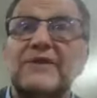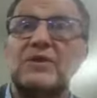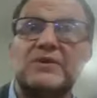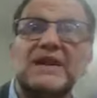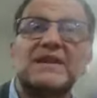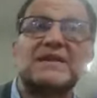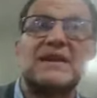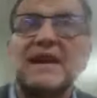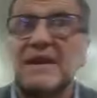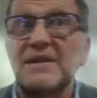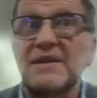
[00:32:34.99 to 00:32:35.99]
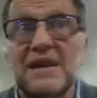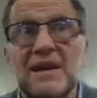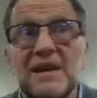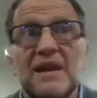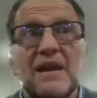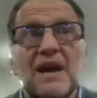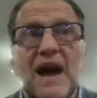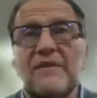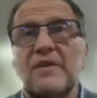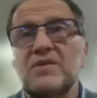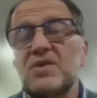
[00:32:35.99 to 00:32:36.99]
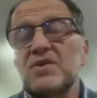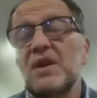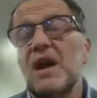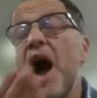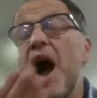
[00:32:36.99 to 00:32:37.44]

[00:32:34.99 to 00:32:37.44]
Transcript: for all these years, everyone's just going,